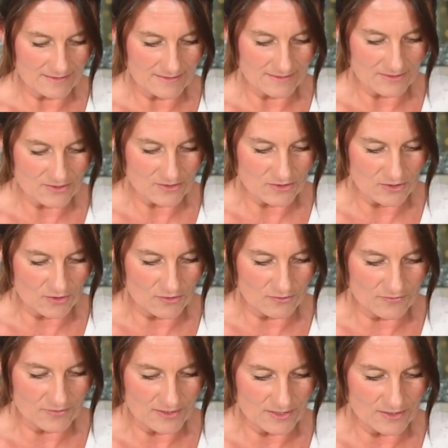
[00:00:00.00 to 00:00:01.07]

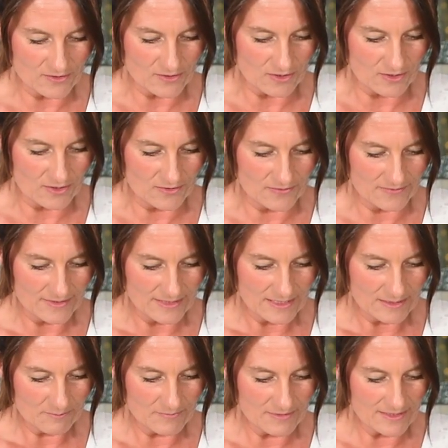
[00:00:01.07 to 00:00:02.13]
stove here
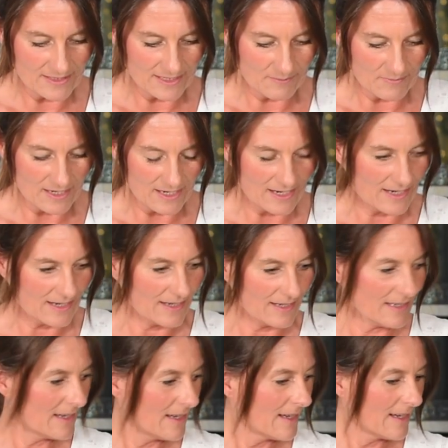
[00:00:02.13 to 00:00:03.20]
on medium
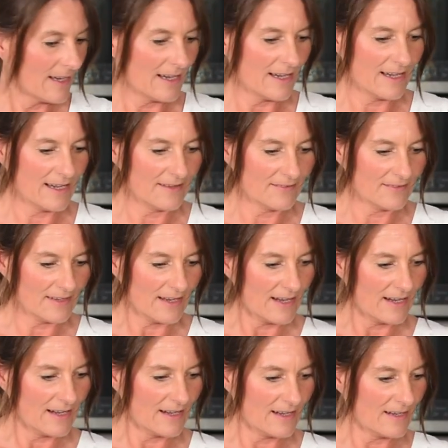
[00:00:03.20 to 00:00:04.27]
high, and
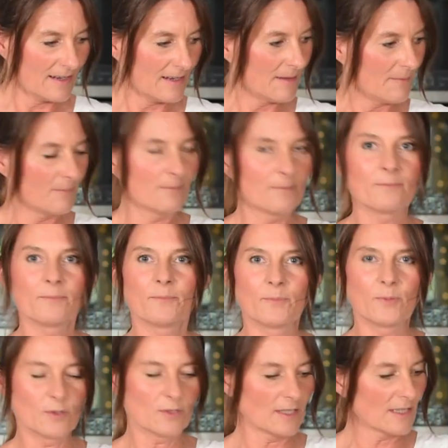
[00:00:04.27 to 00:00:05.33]
I'm
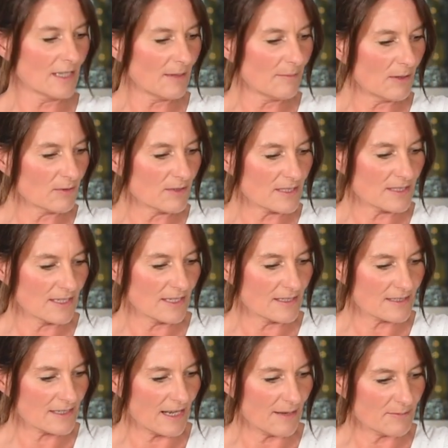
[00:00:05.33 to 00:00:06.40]
putting about
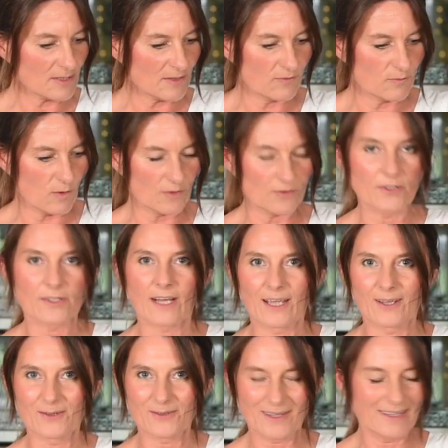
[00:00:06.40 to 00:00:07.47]
6 cups of water. I
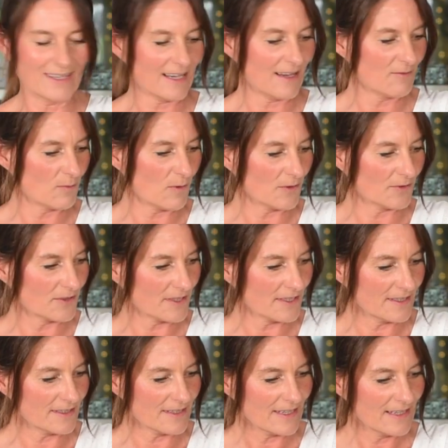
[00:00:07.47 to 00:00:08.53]
already have water
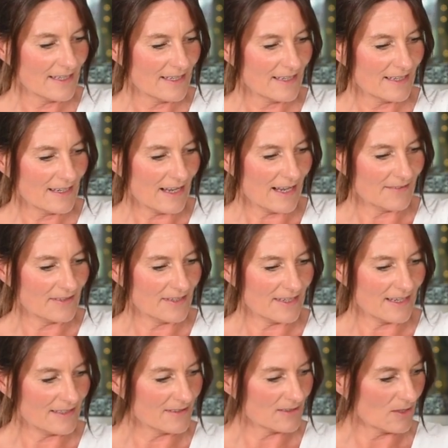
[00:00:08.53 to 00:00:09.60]
here, adding
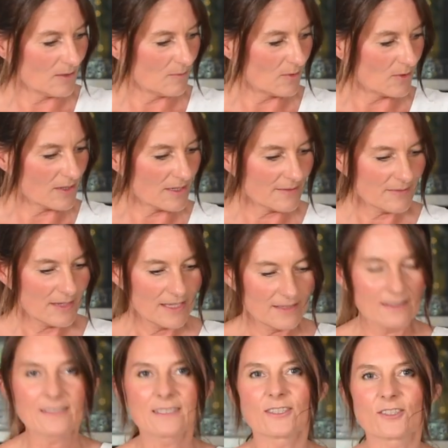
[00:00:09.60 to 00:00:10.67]
a little more.
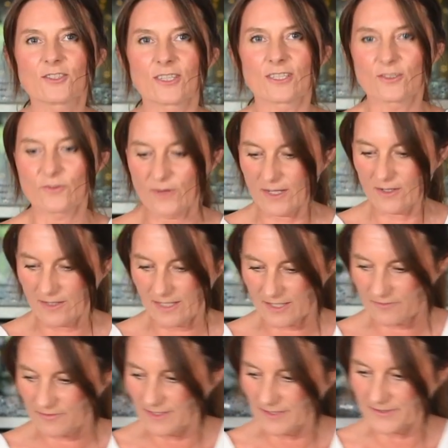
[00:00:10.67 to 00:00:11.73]
This is just regular
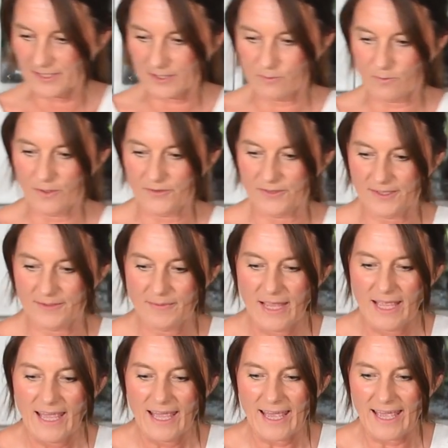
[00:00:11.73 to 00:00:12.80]
filtered water.
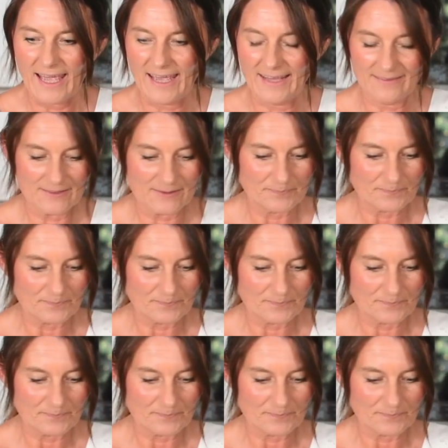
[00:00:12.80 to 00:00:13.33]
And